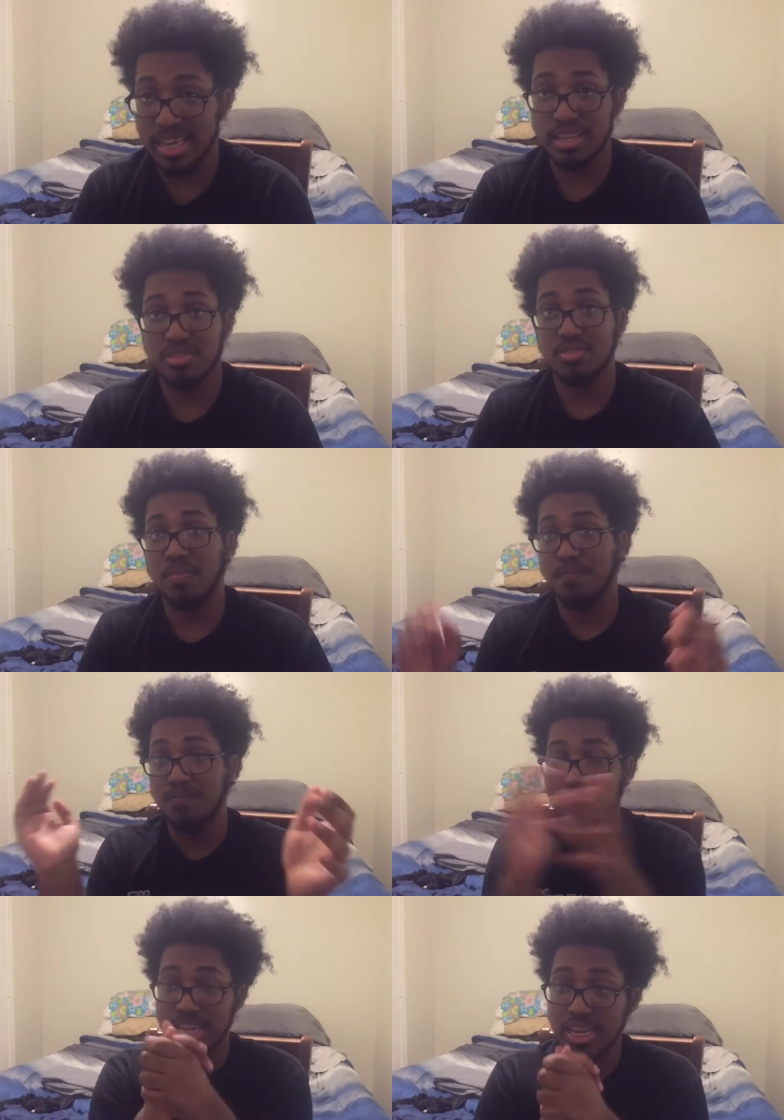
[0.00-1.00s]
get into the
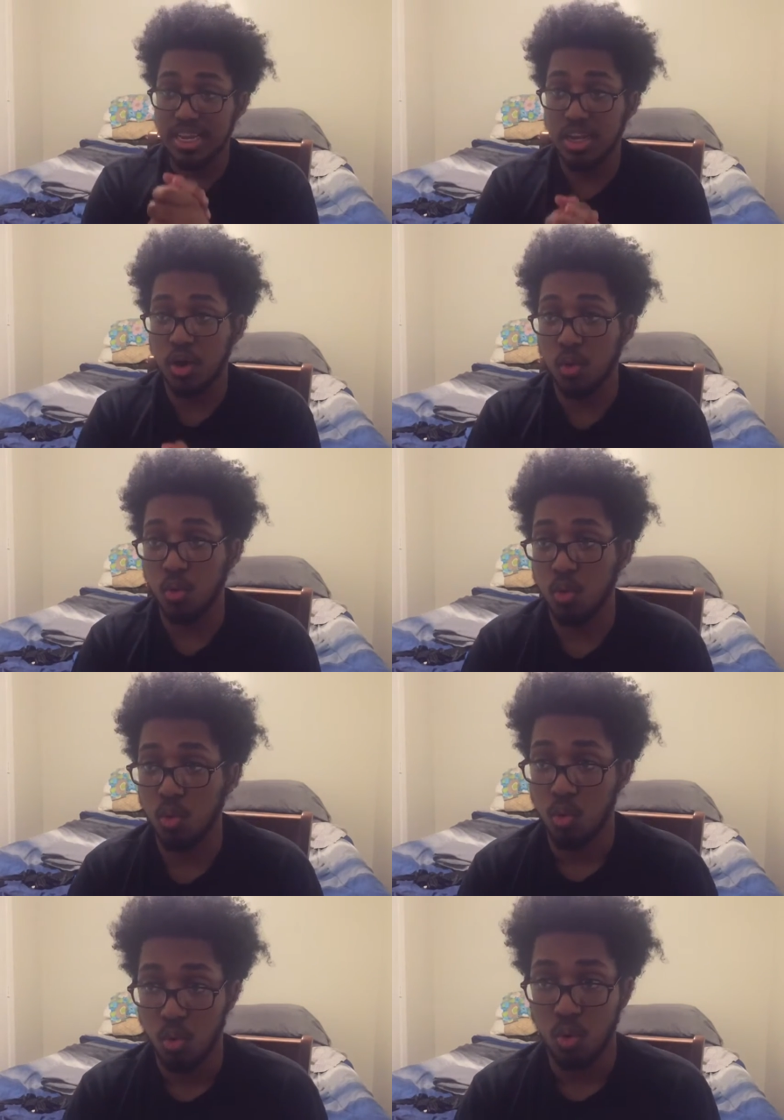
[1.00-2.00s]
video
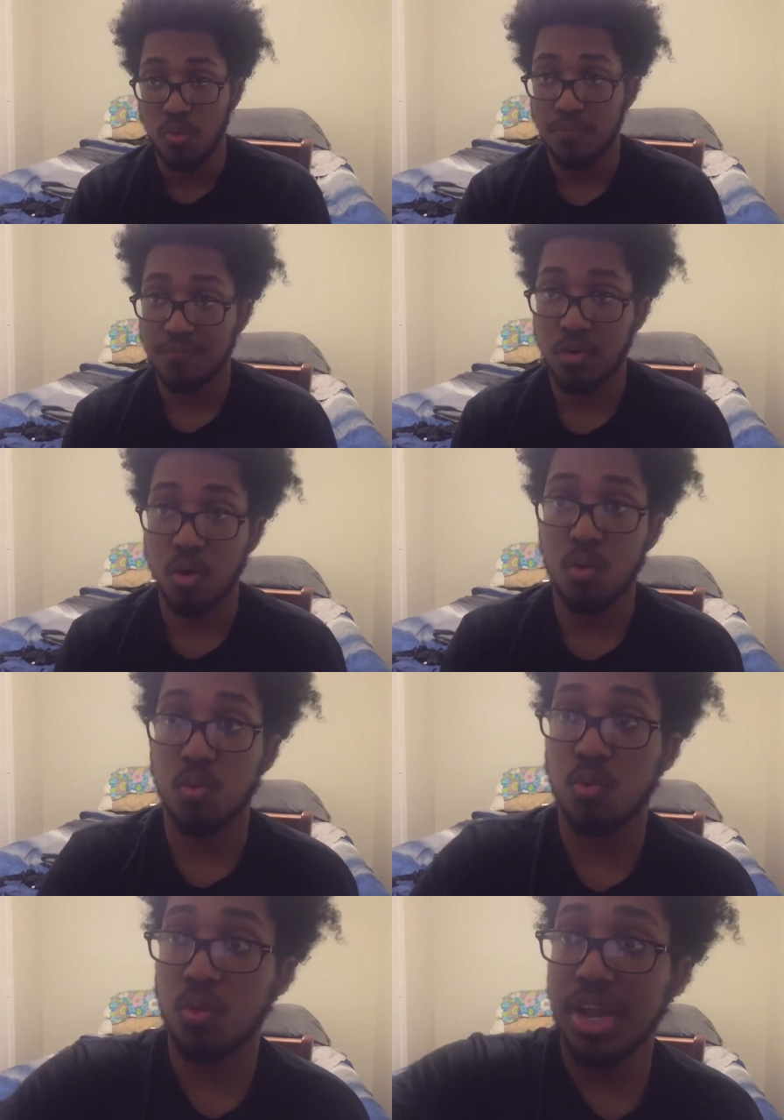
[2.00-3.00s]

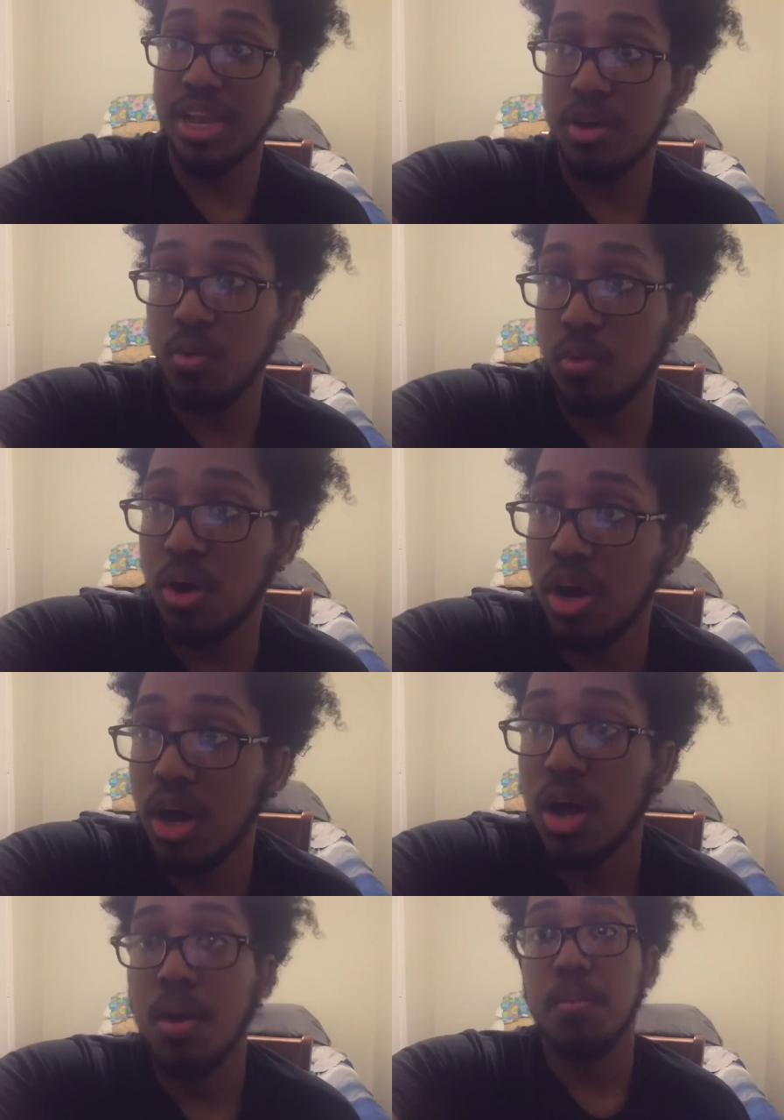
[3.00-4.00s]
real.
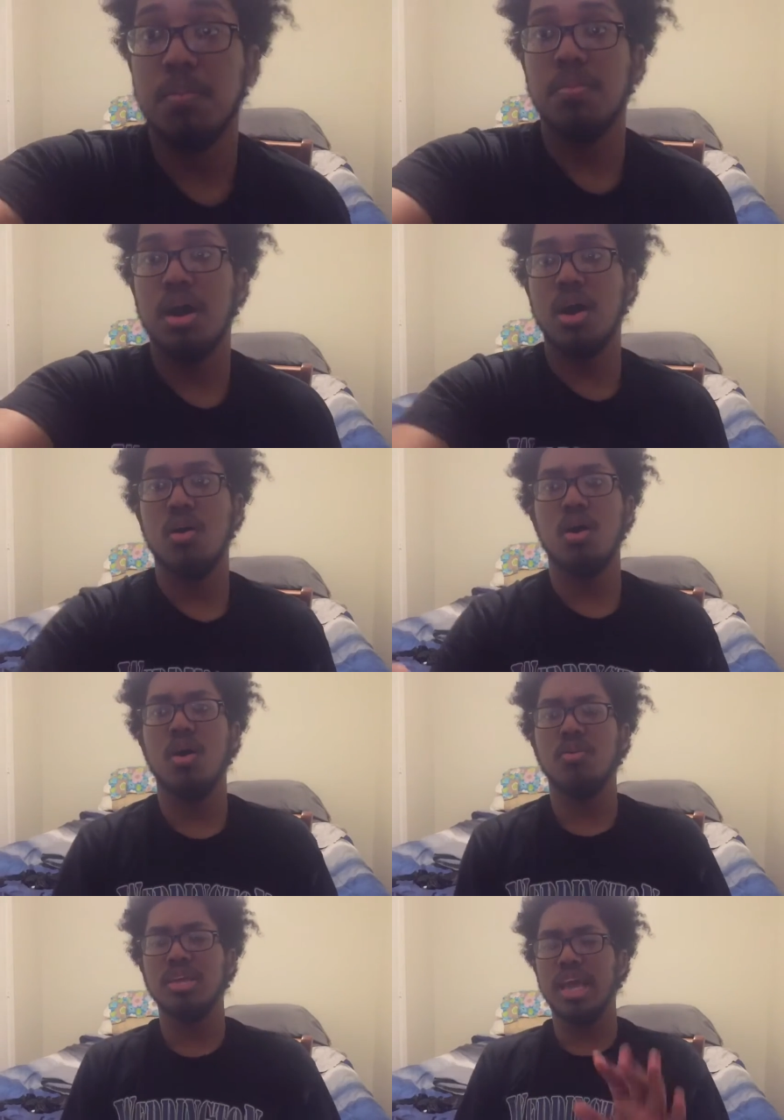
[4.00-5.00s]
But oh,
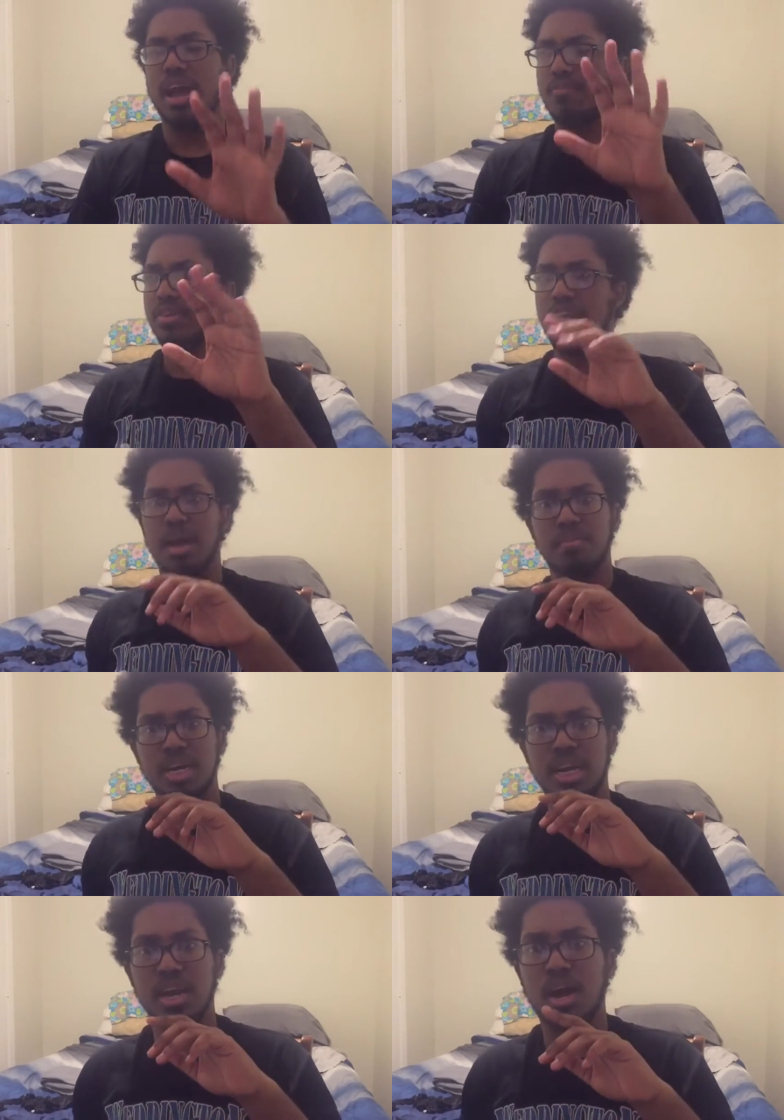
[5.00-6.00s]
oh yeah, I forgot,
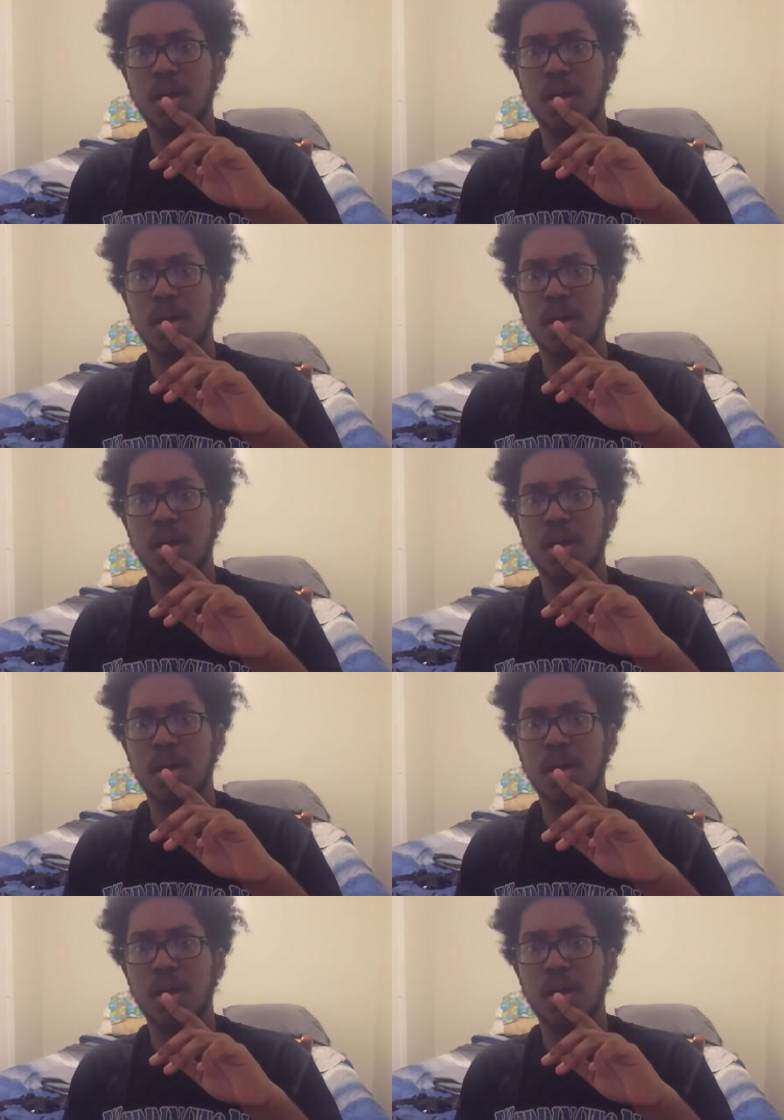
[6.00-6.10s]
my nigga.